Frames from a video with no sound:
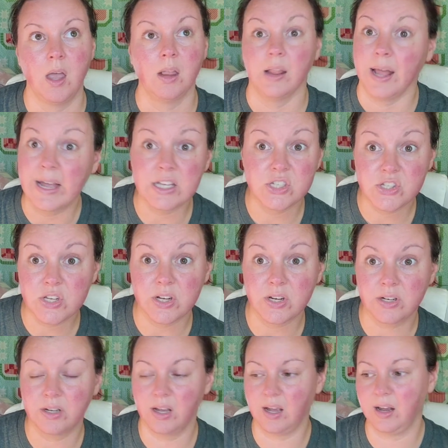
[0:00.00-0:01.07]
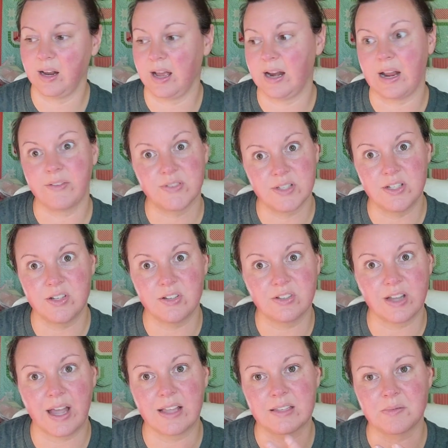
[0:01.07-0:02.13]
last year? And I've still
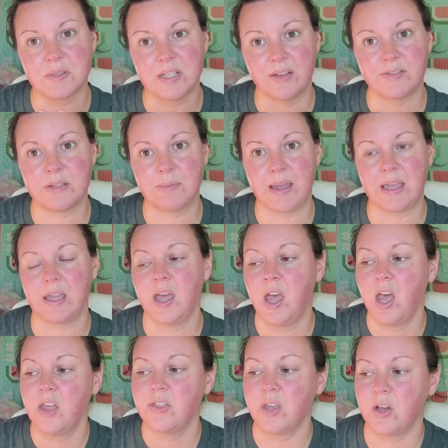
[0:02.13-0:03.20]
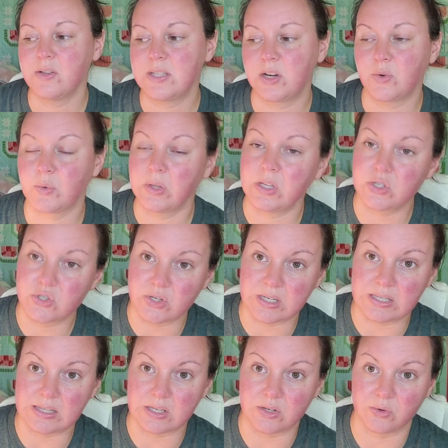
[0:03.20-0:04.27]
got some stuff to make. Those that are really
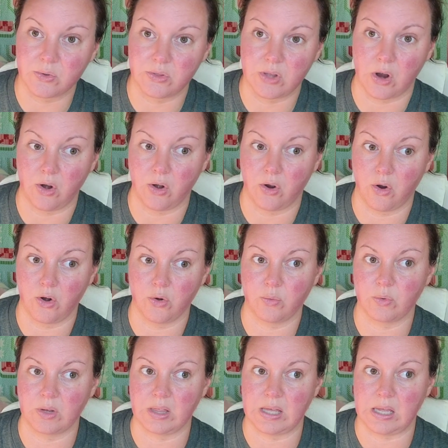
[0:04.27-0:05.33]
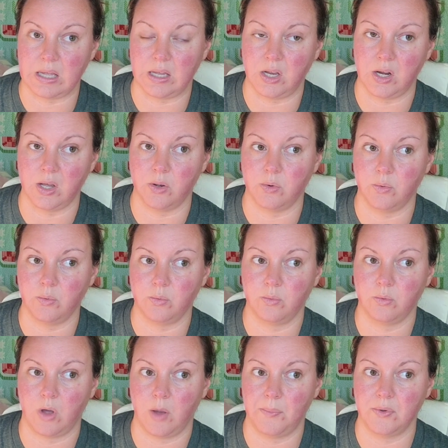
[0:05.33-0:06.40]
tricky, that aren't really, you know,
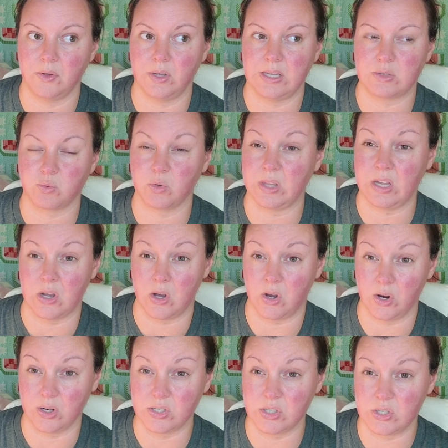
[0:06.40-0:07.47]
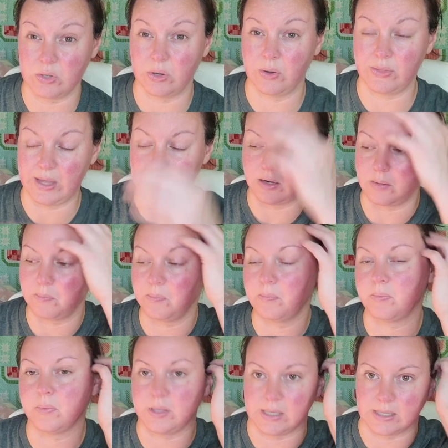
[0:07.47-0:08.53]
it's really hard to do it without them.
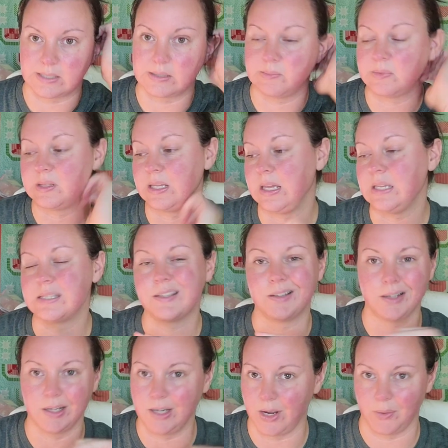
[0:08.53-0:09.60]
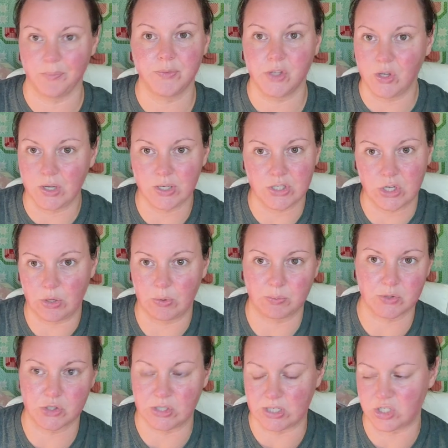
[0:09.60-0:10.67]
Yes, these, no, you can do them
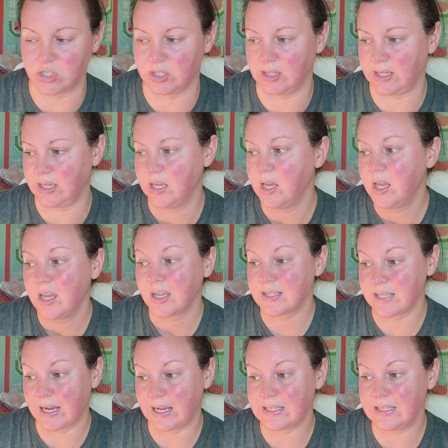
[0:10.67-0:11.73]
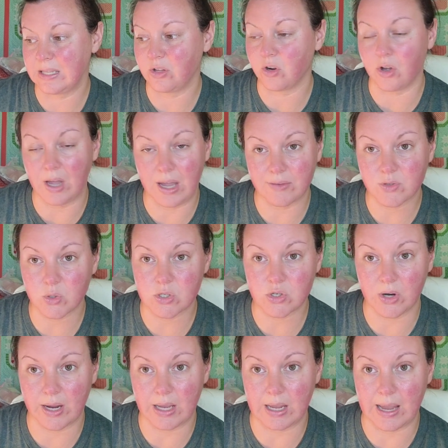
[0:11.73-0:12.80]
traditionally. Because like I said, they're all half
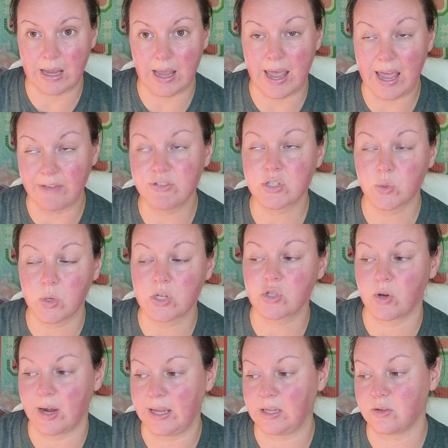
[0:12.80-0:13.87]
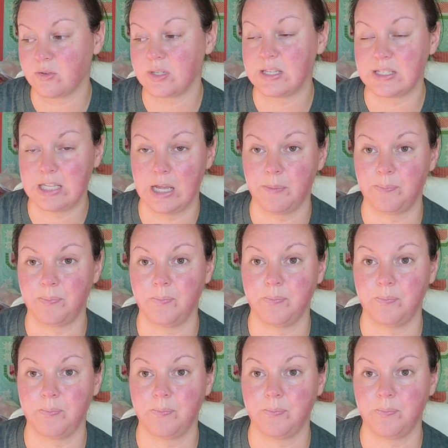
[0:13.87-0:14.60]
square triangles except